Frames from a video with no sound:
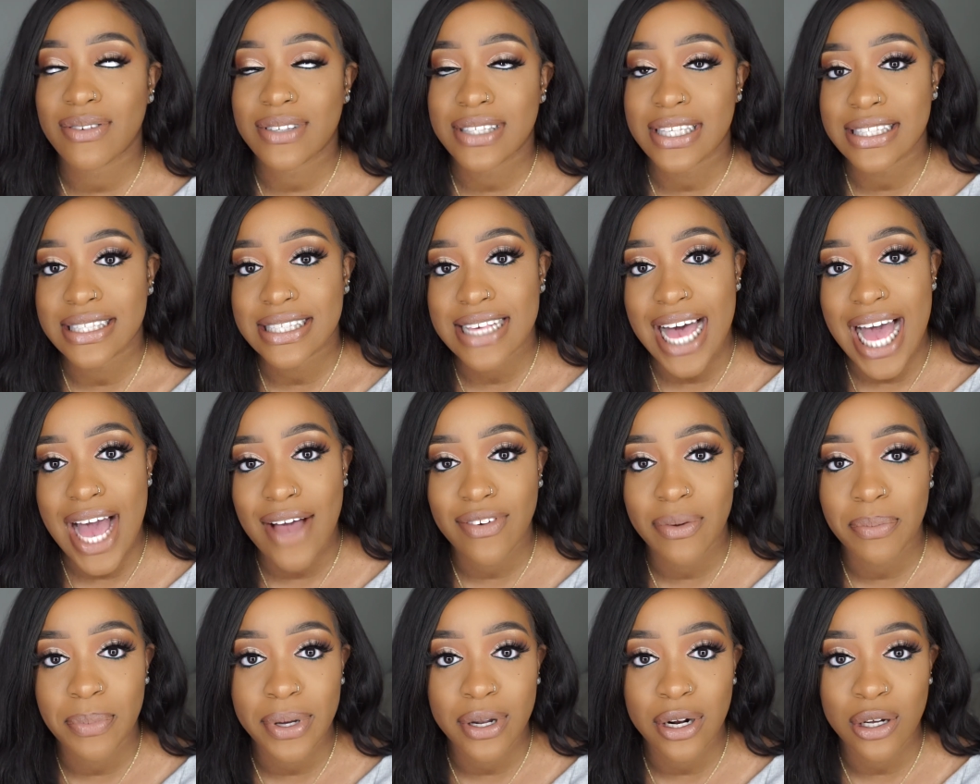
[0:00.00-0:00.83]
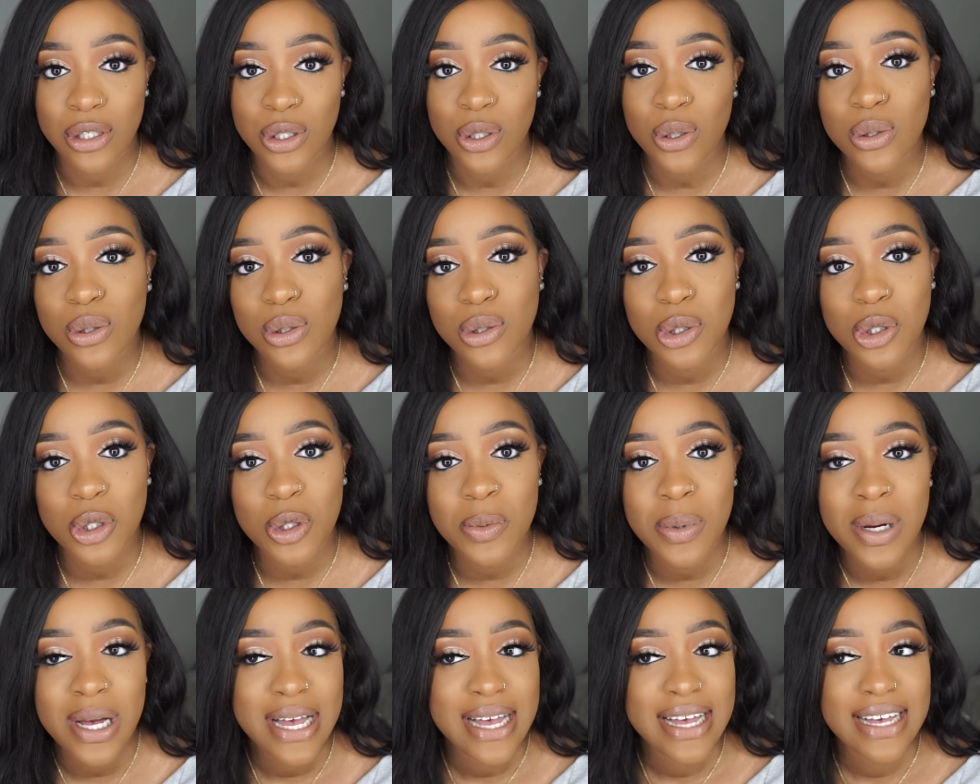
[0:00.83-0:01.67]
since I haven't been on
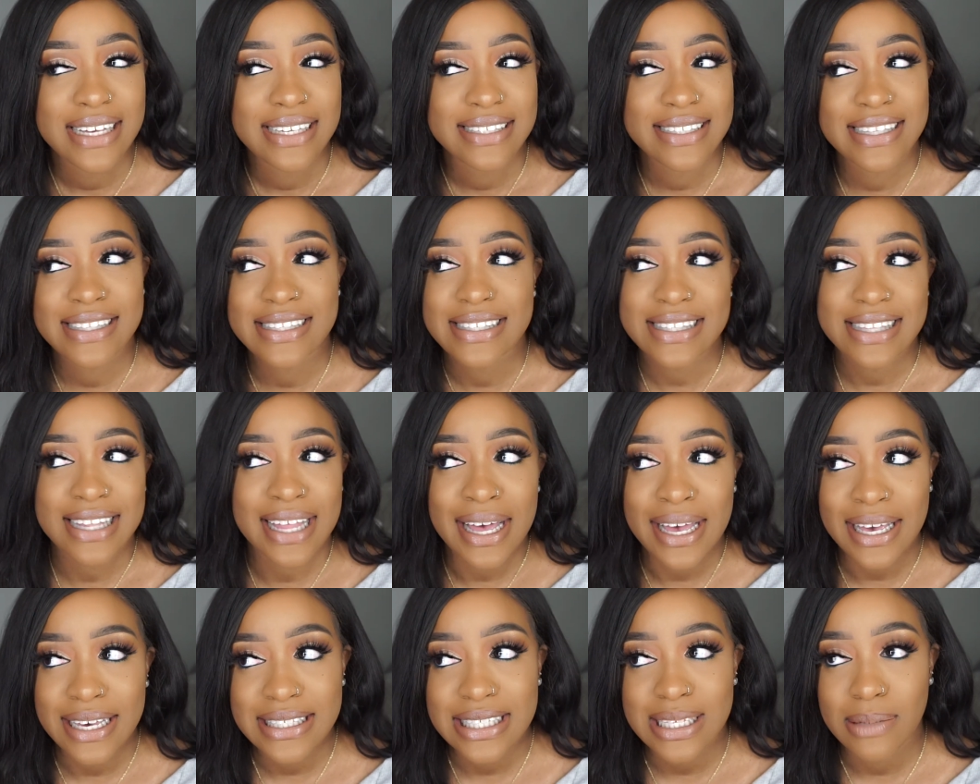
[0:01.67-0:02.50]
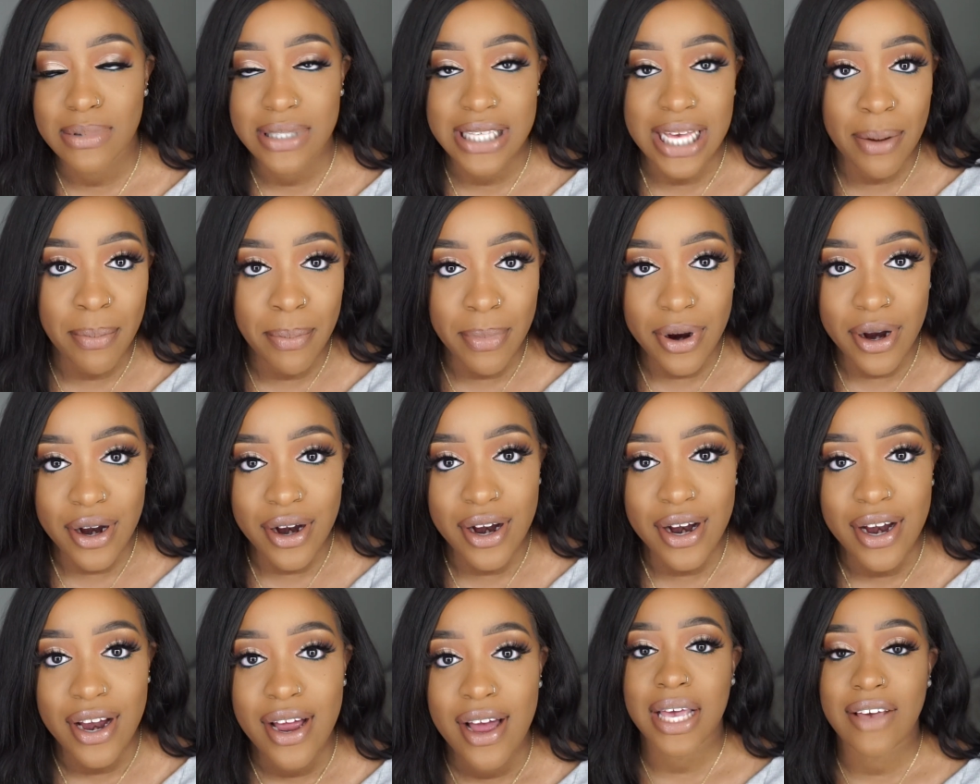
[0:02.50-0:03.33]
YouTube since like September.